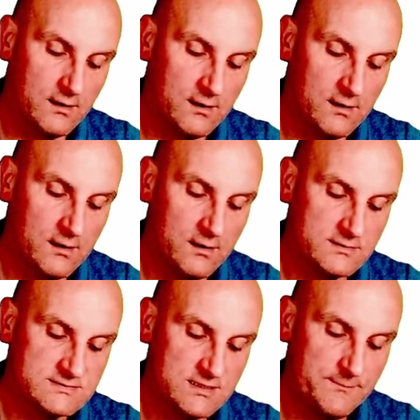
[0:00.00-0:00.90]

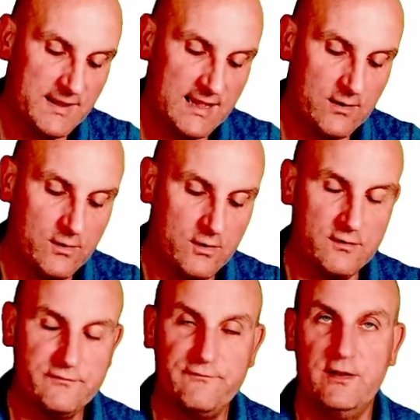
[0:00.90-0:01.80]
r to the power
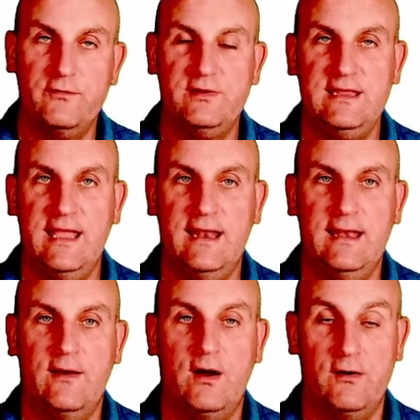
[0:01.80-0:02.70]
of floaty n.
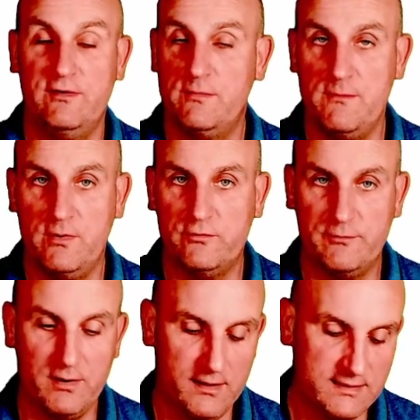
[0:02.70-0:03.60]
Now r is my
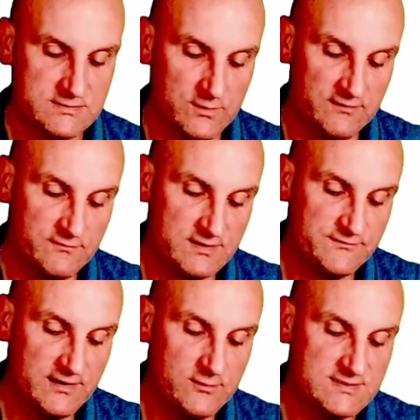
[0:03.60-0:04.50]
multiplier, so whatever this
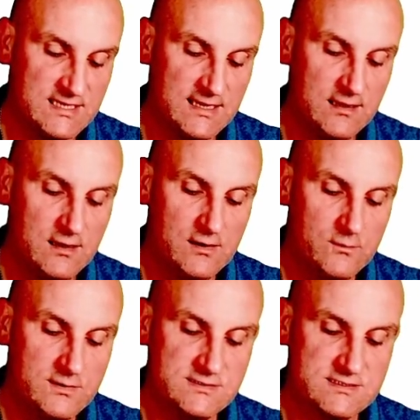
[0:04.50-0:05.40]
value is here,
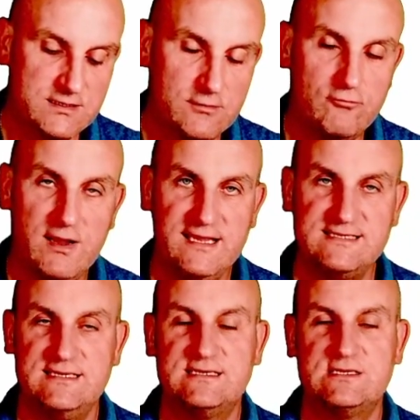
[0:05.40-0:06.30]
we're just going to
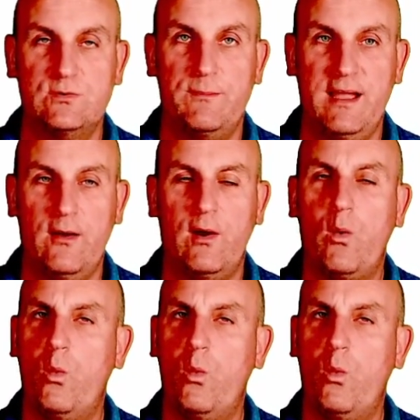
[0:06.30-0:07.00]
raise it to a power.